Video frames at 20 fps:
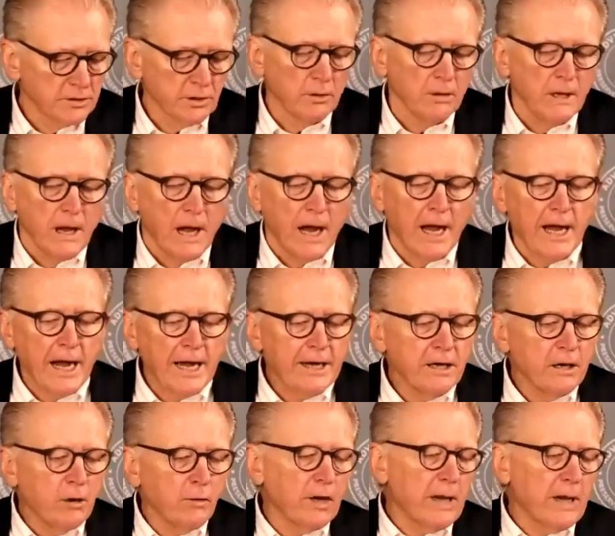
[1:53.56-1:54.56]
So
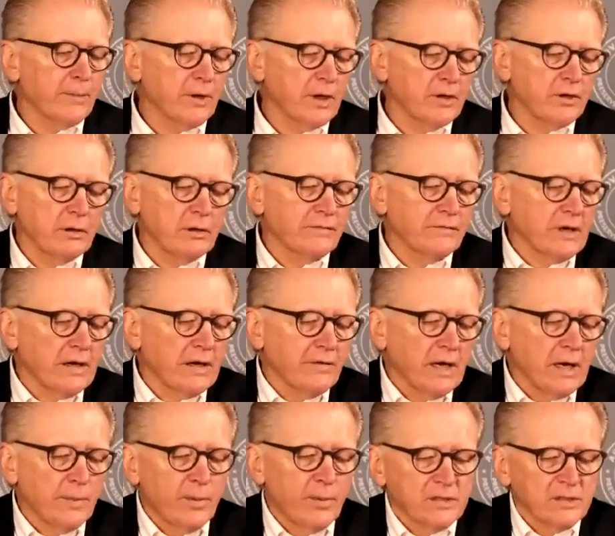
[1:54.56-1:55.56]
I know what I'm going to do.
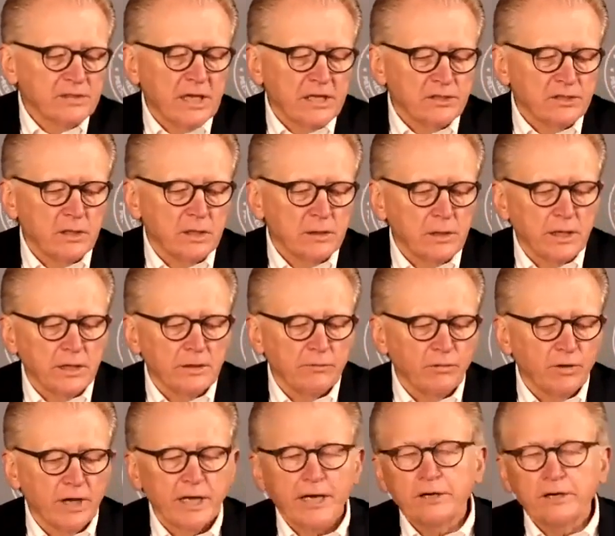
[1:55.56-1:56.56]
I've got a presentation
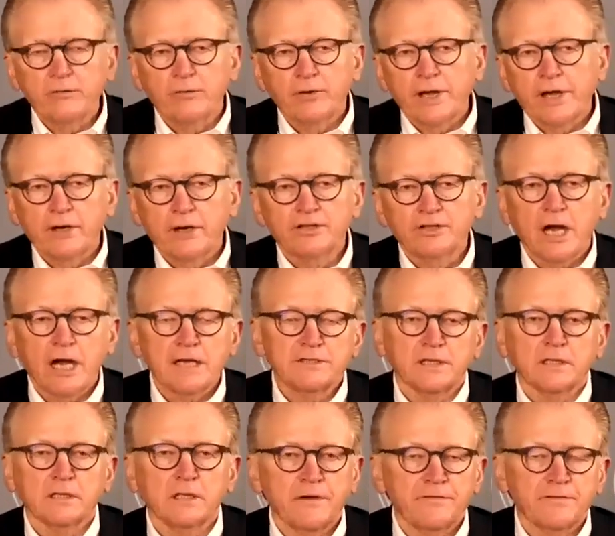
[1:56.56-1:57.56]
on
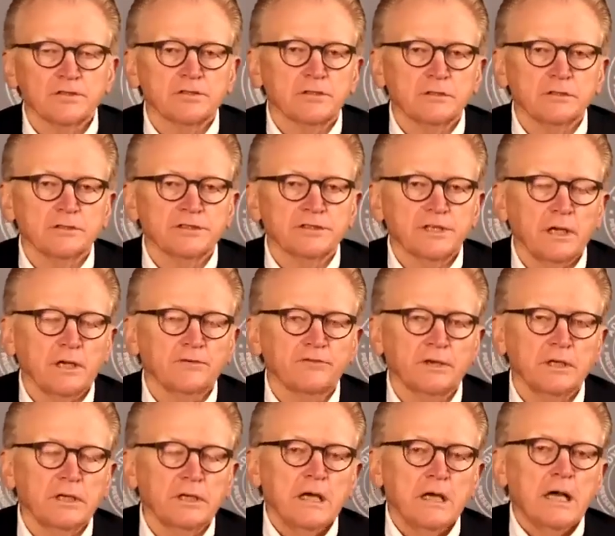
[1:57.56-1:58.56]
re-energizing life insurance
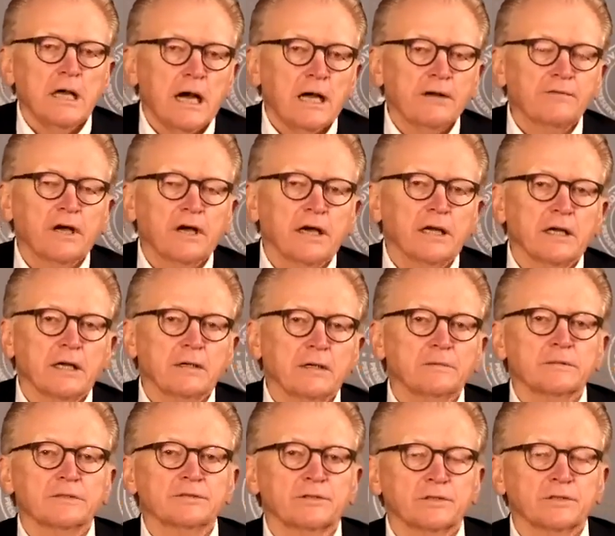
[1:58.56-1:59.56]
sales, and I've got
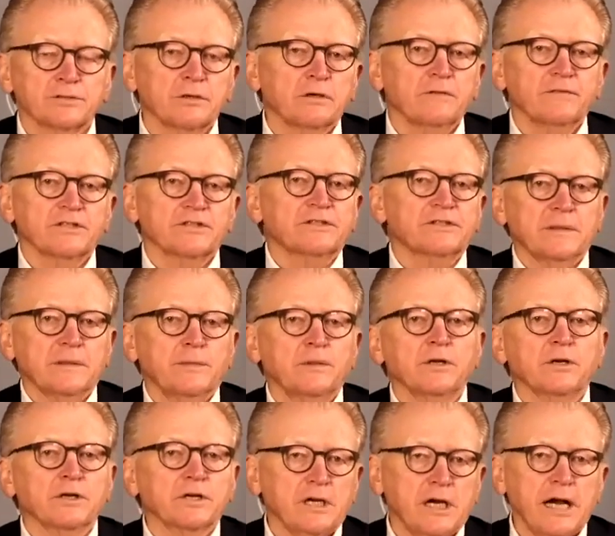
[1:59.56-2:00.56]
a sort of a
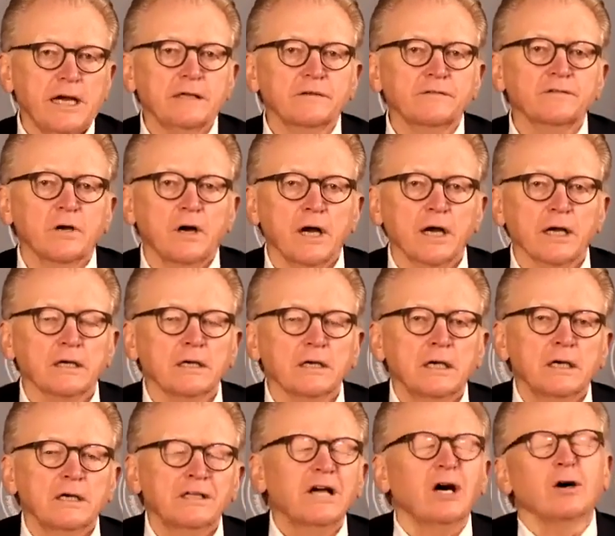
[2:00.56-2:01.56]
similar kind of talk.
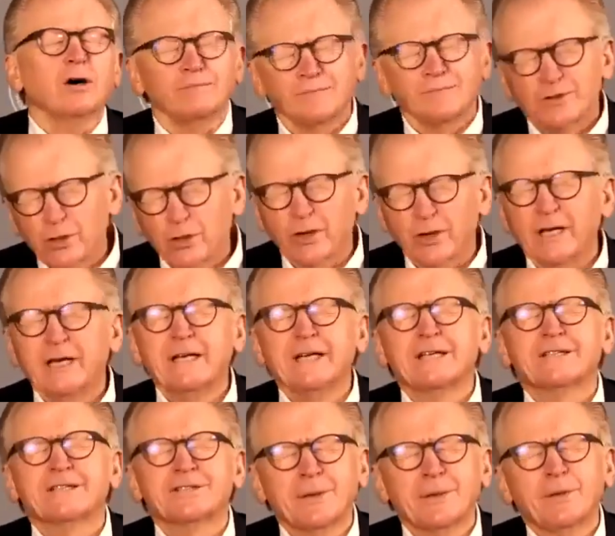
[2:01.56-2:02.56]
No, sorry,
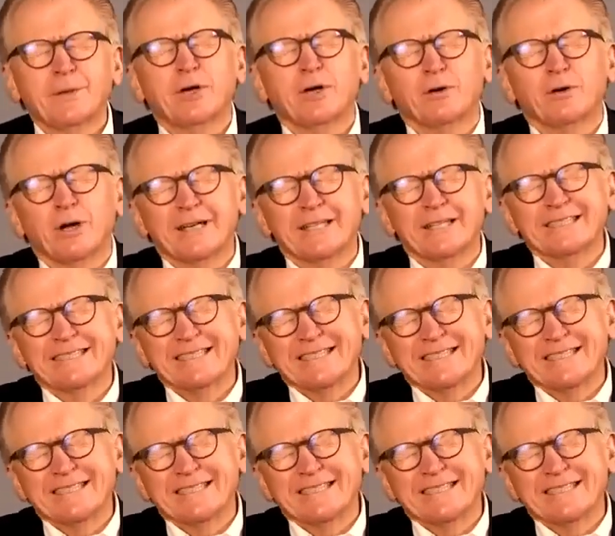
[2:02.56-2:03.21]
similar